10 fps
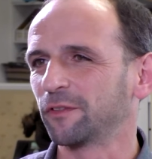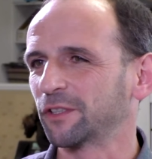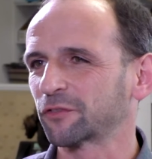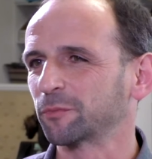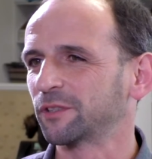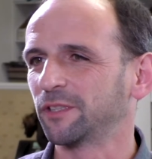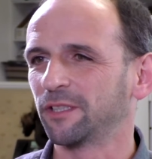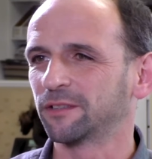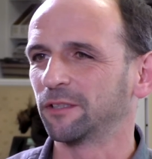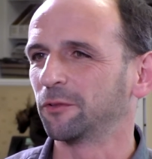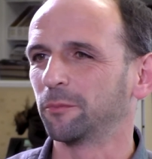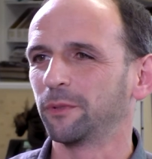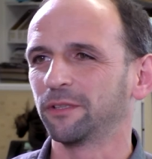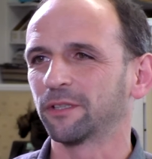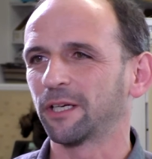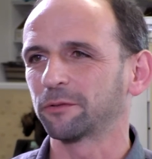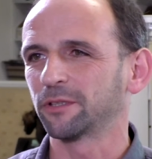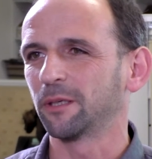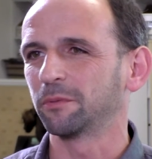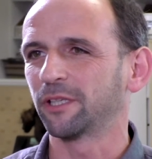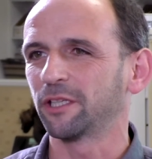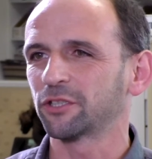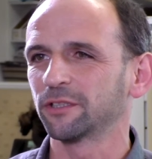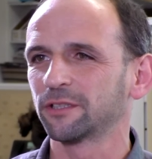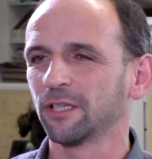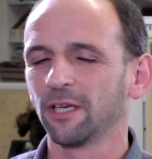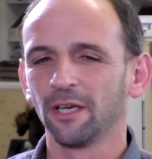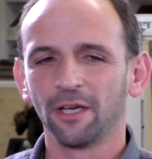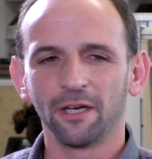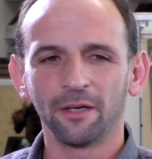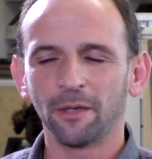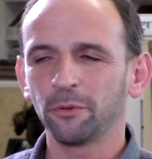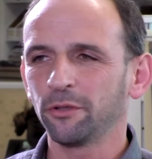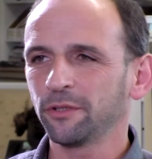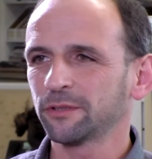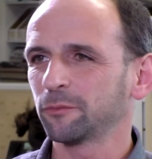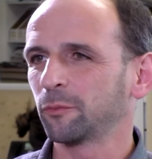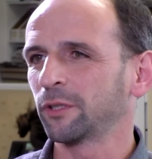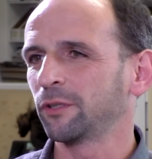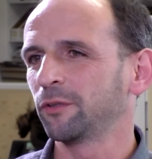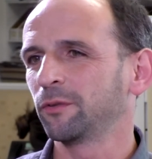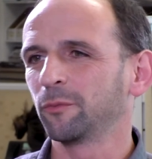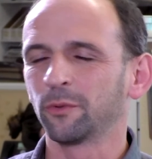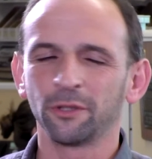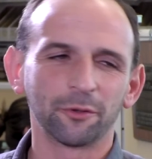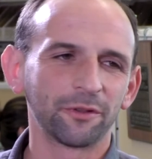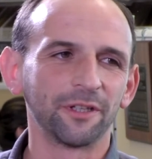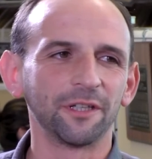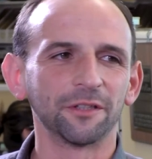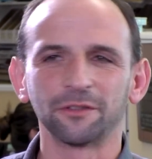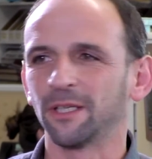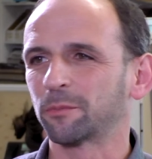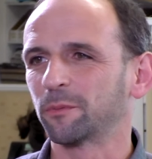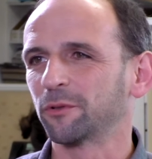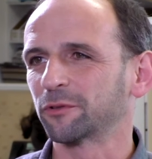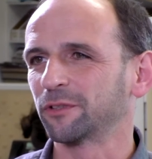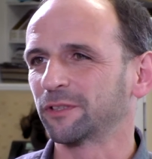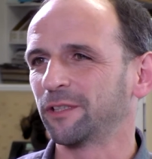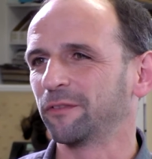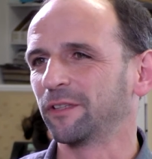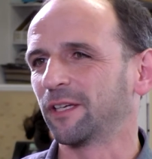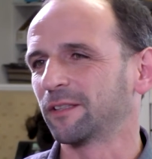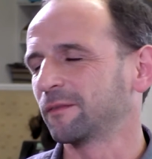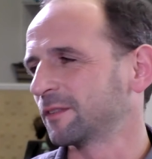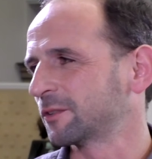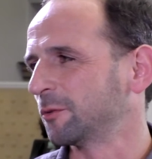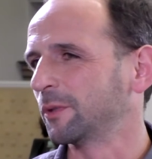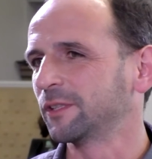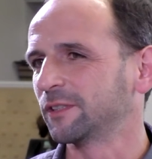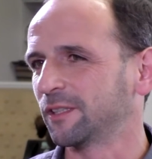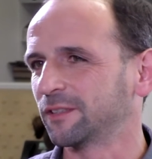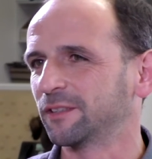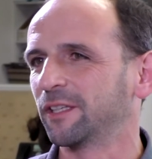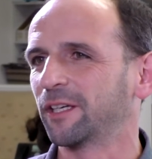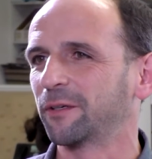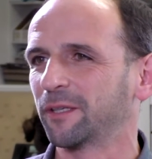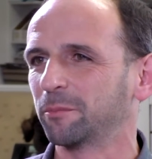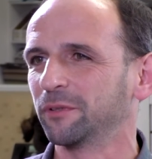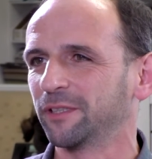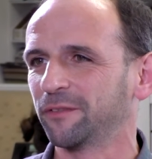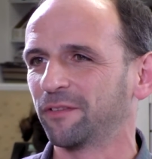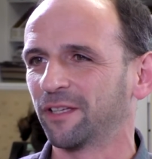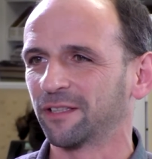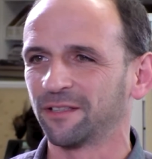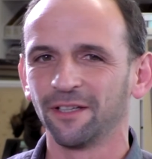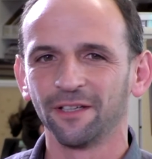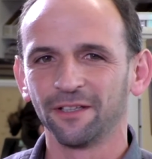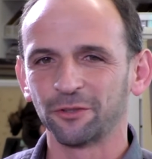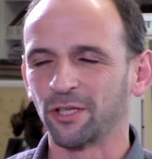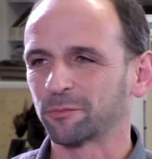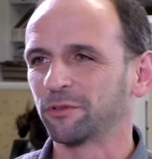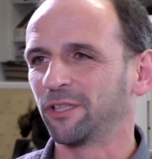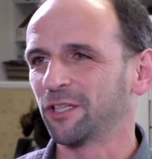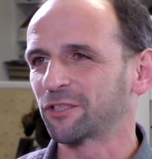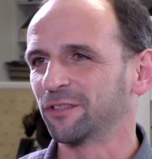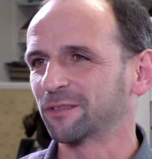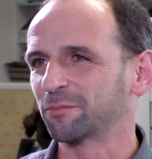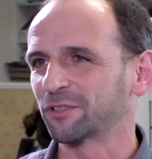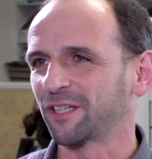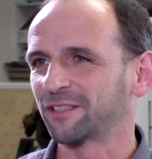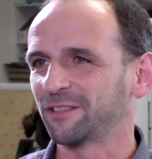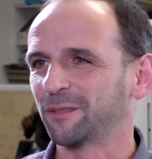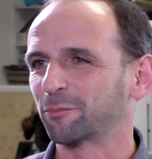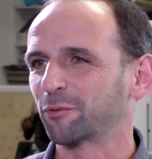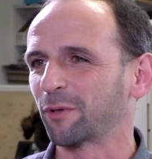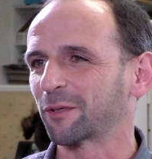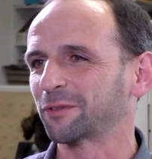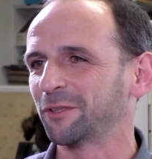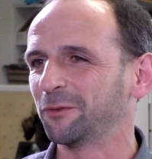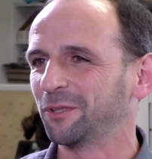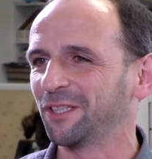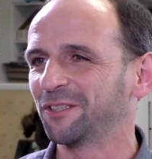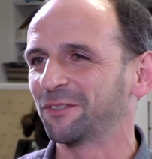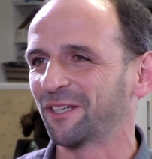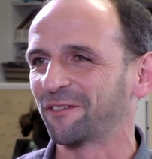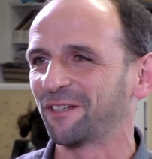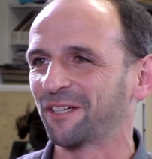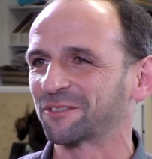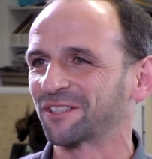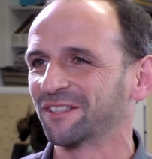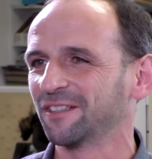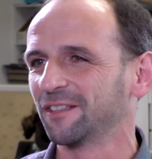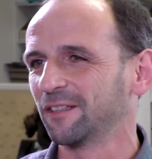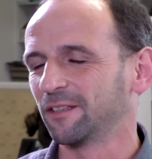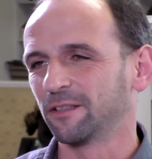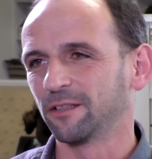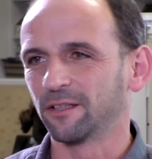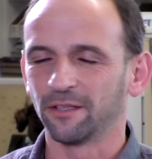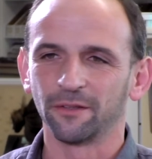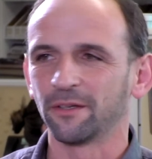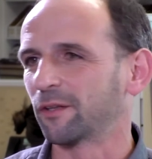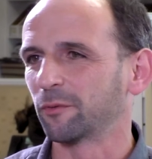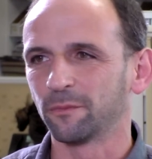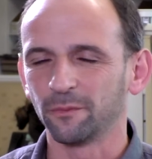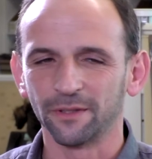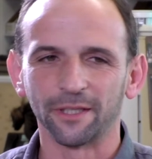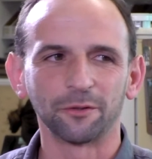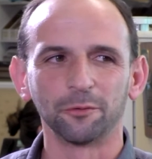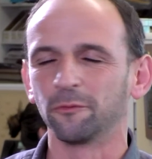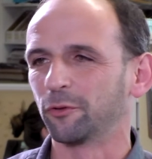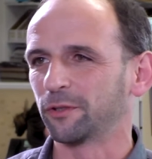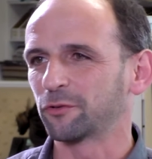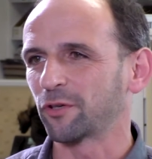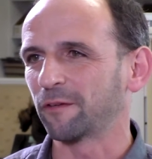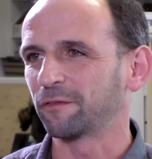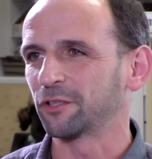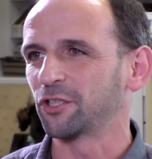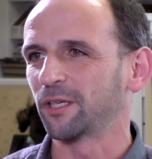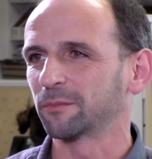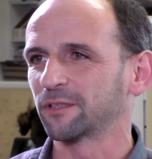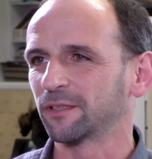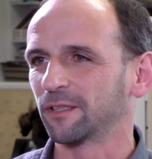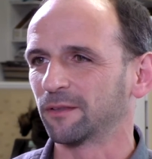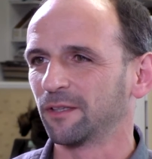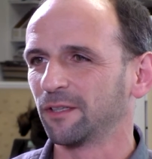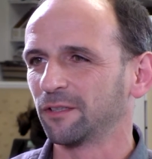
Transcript: funds from cities that don't meet their housing obligations? I'm curious what your thinking is in that proposal, given that so many cities in the area believe that transportation is precisely the prerequisite you need to have housing, like to avoid traffic jams. Do